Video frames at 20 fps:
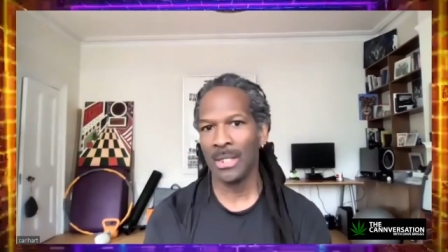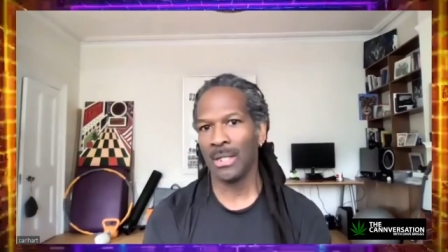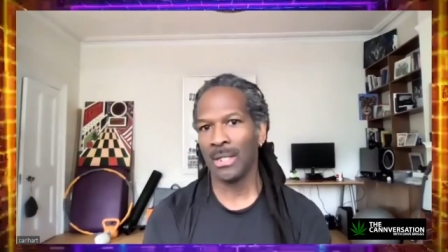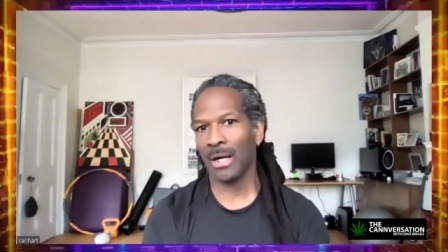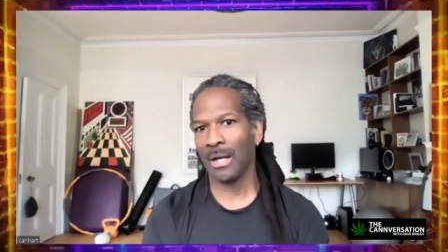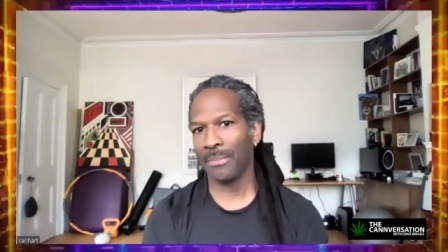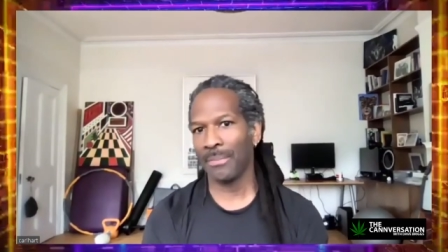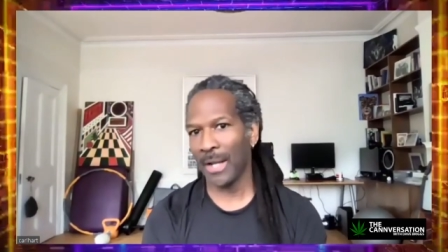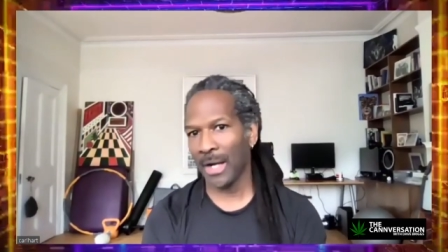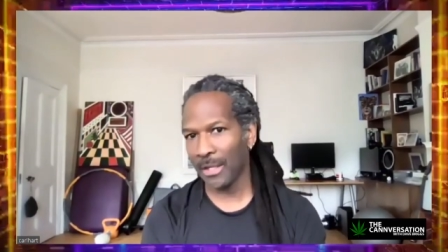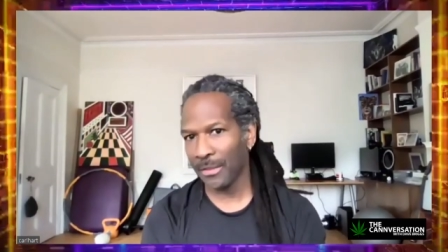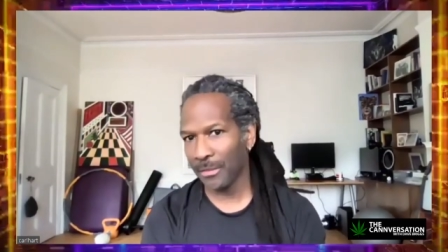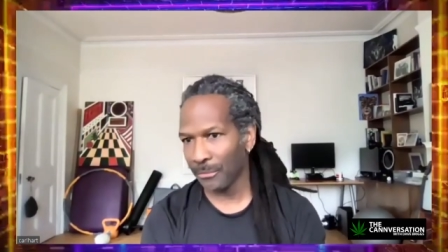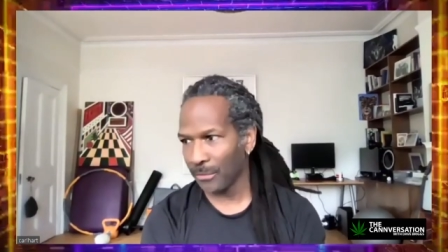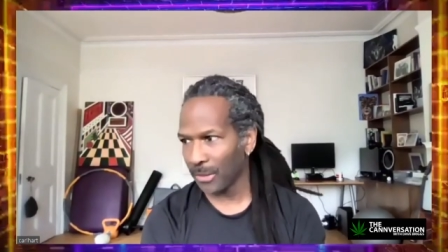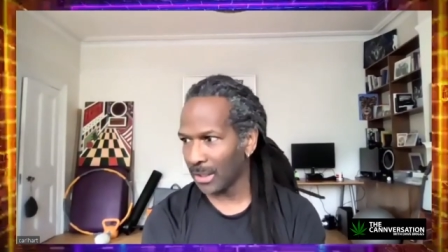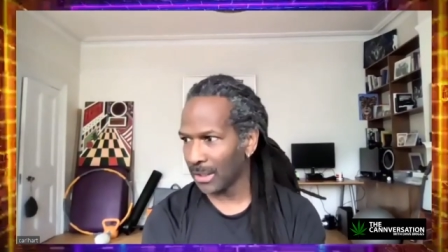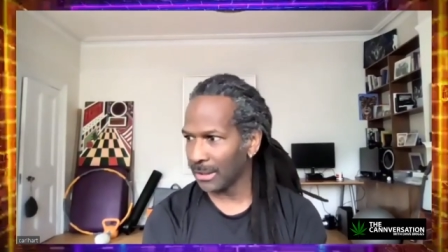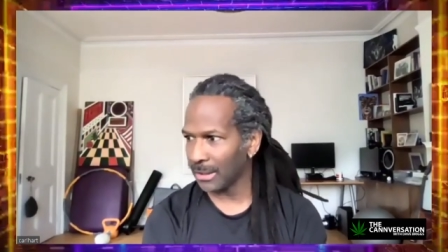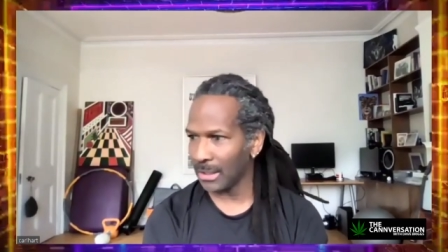Another
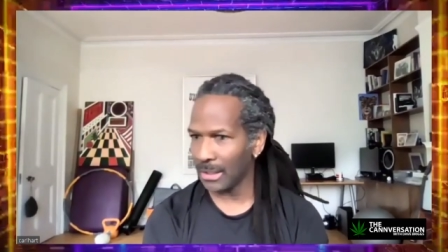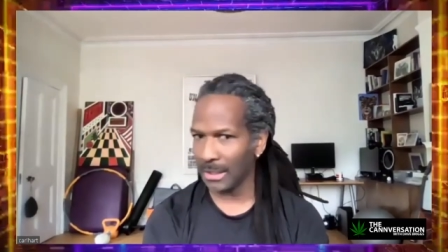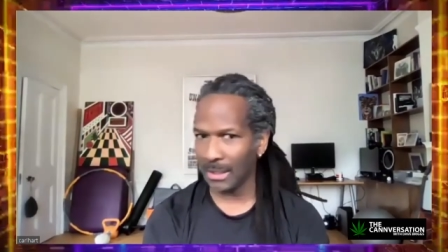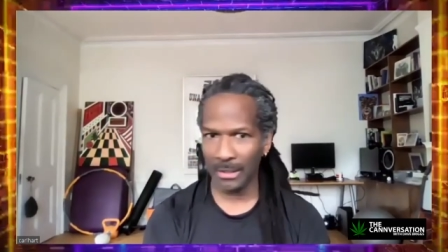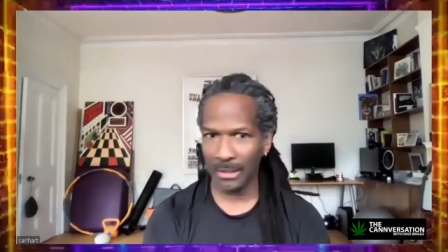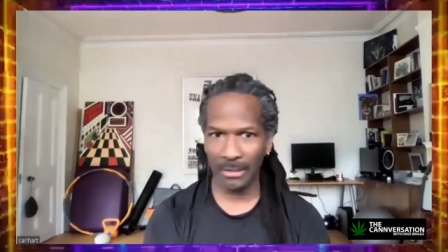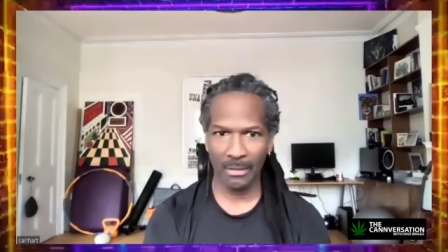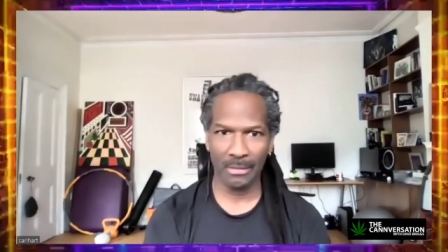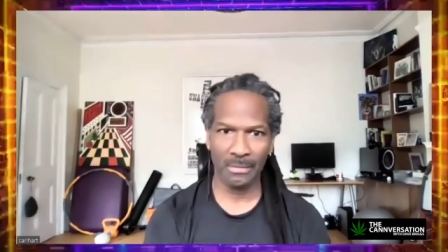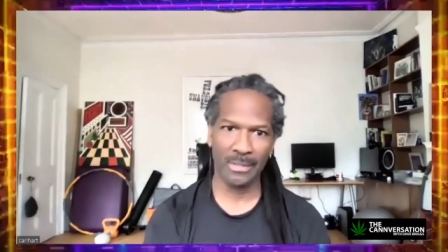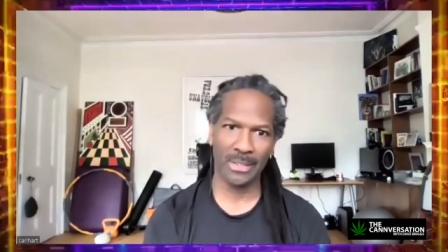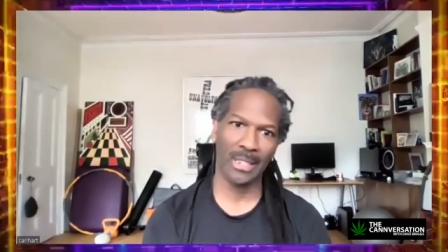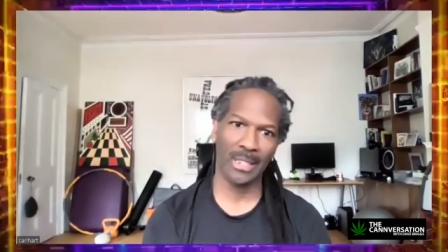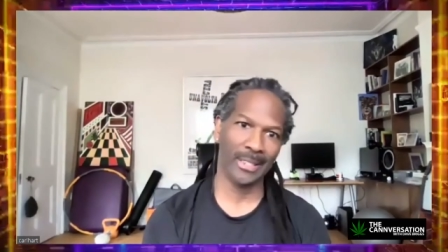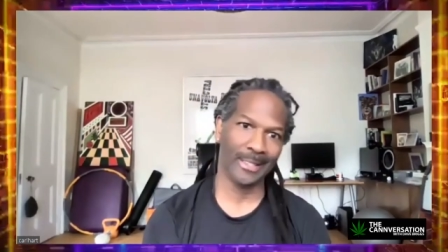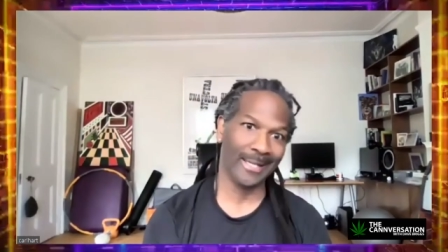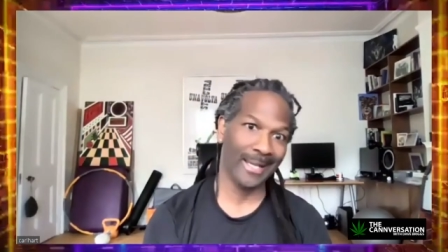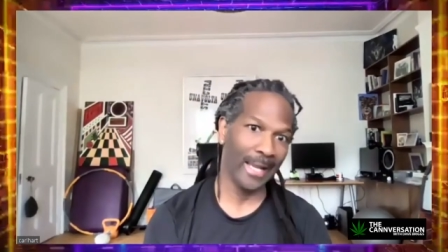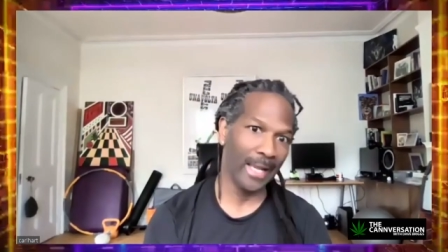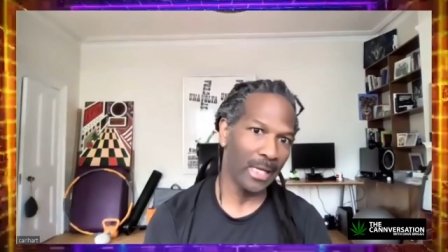one is uh,
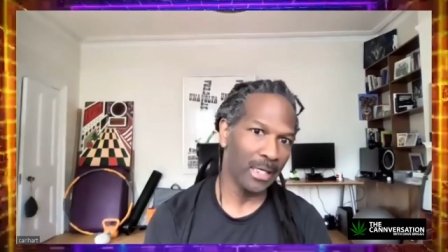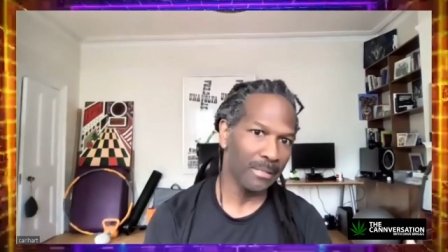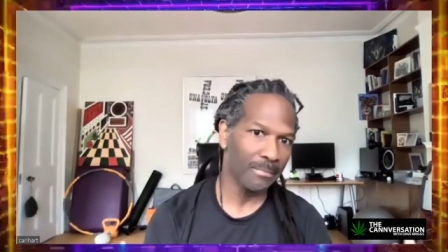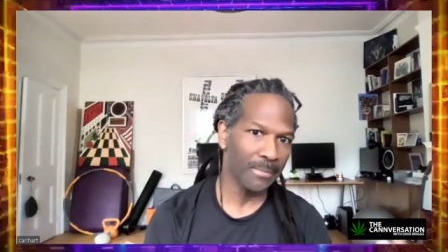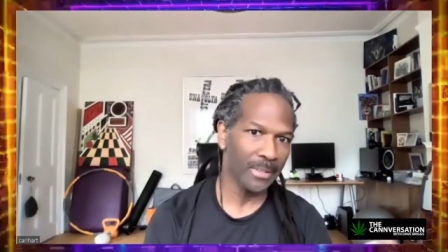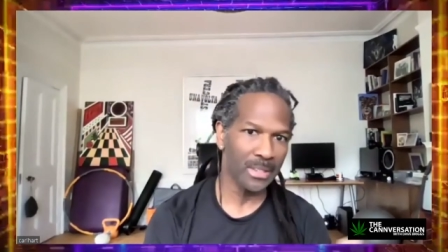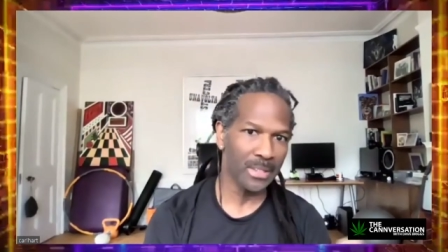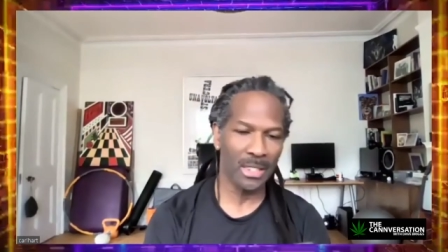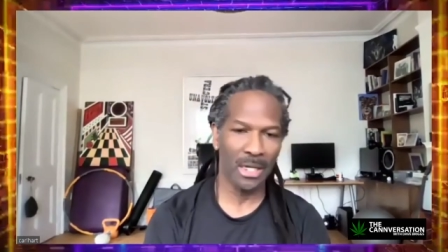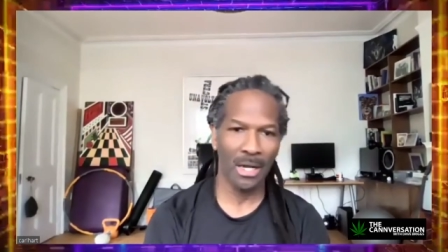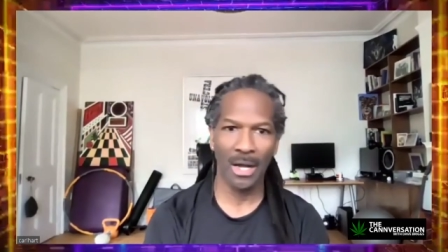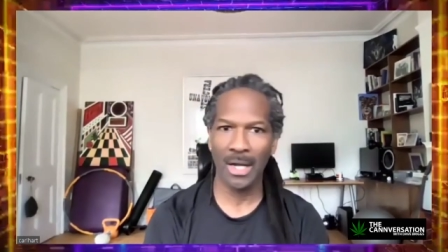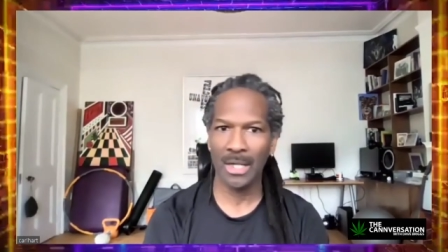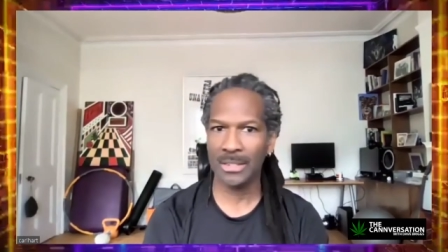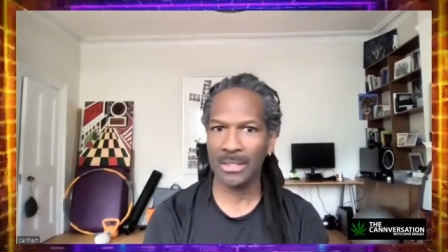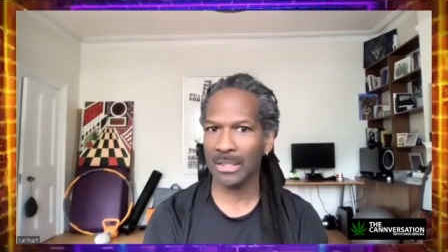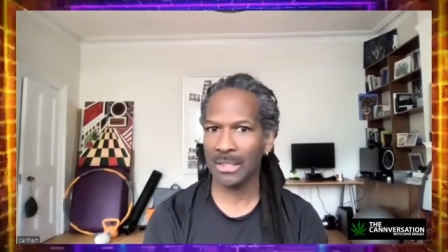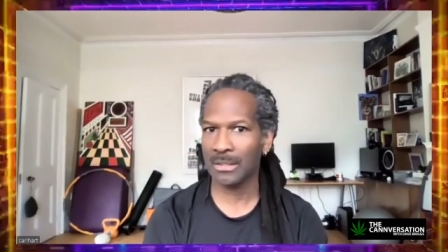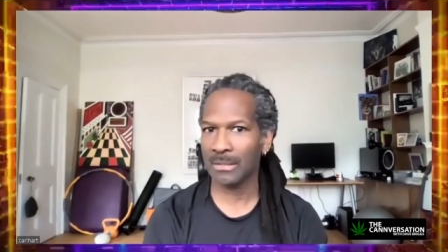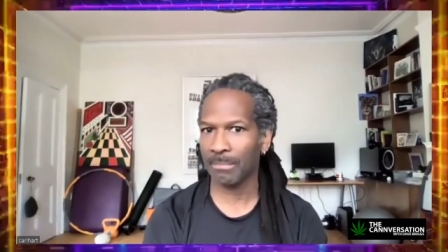cannabis
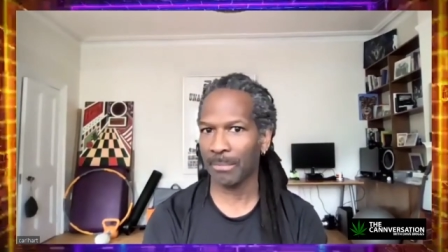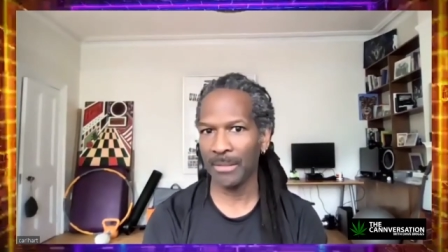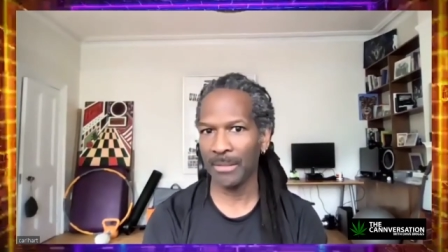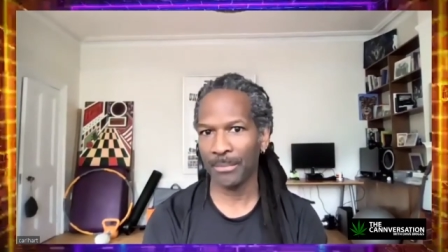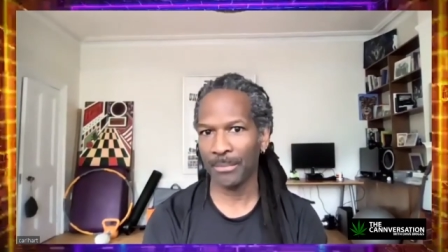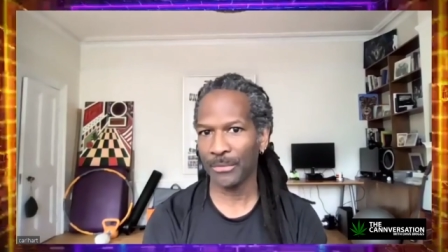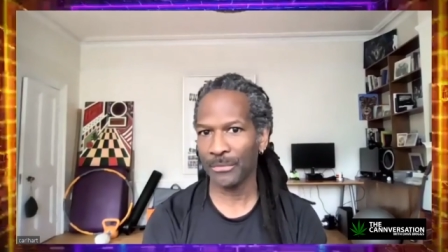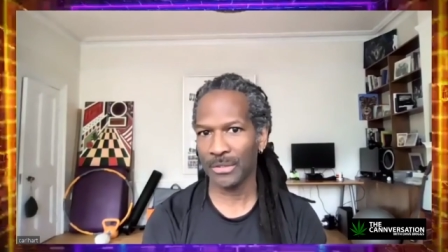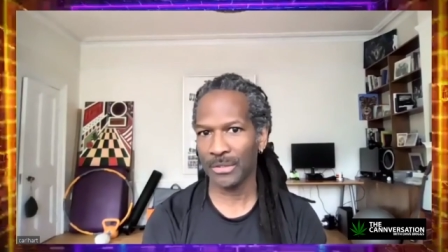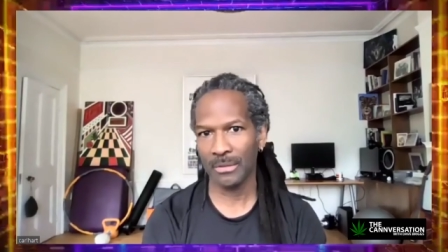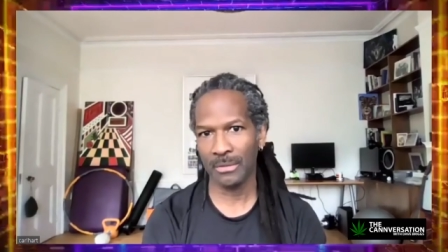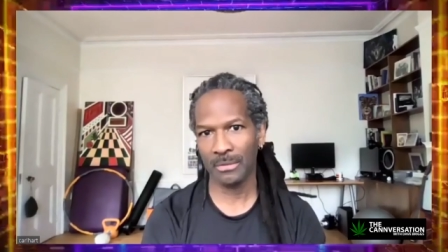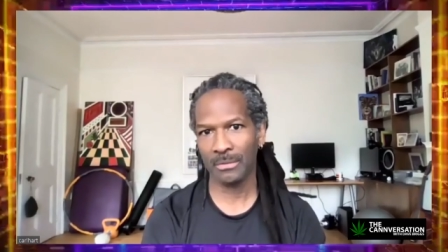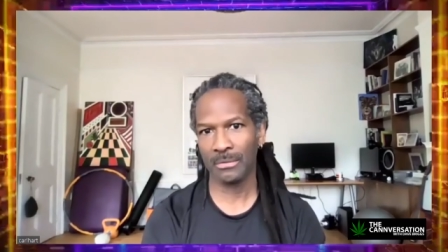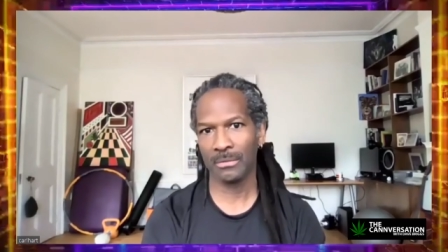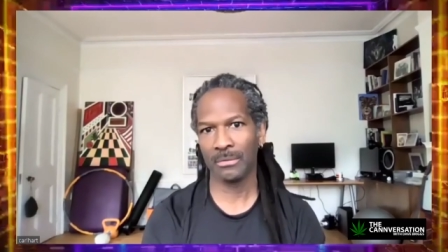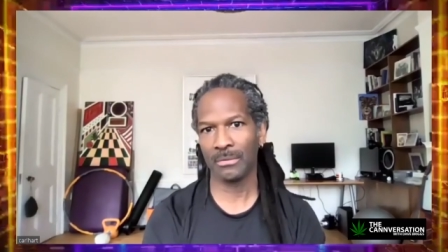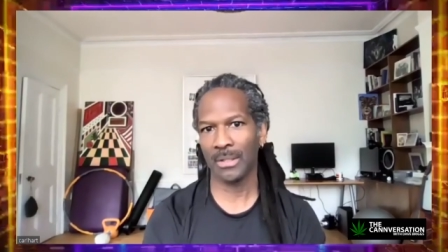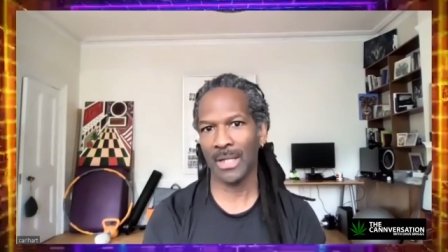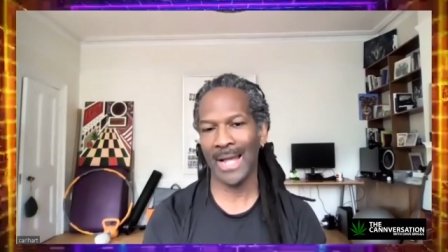causes people
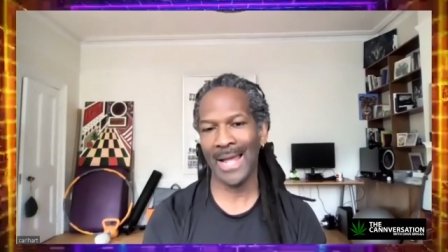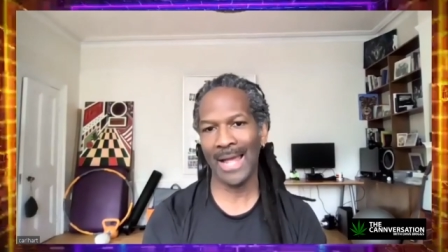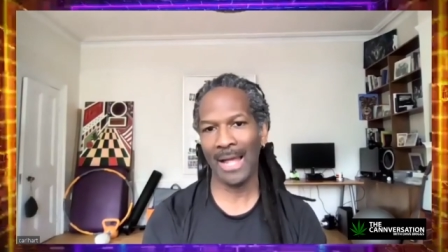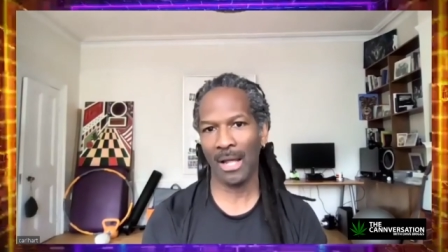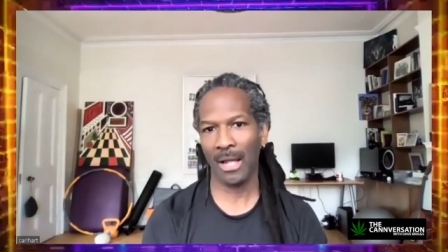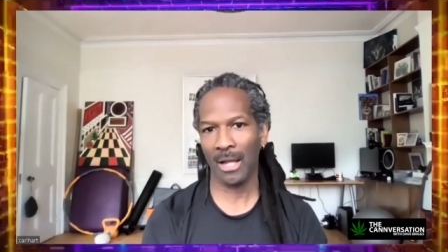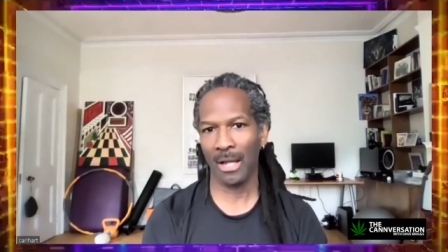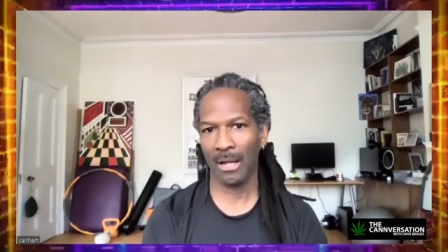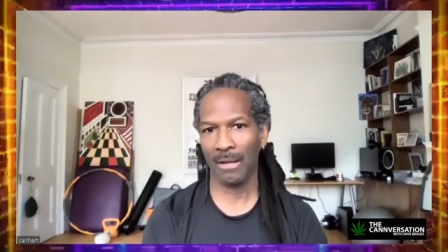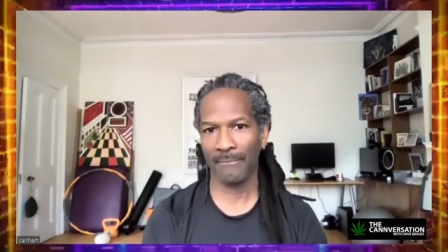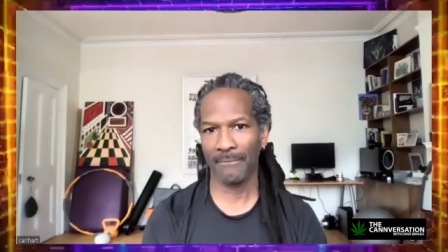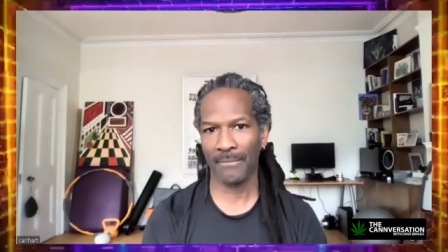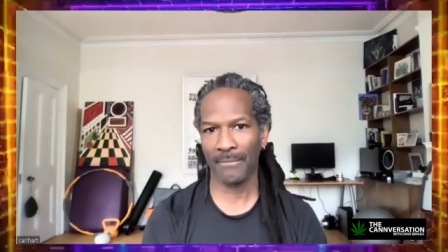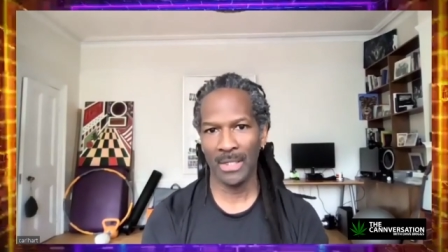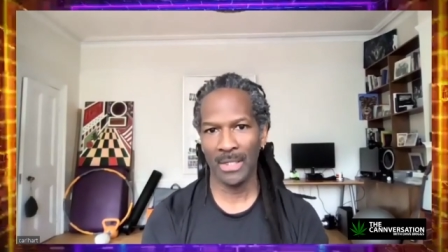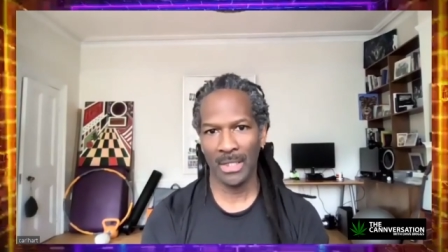to have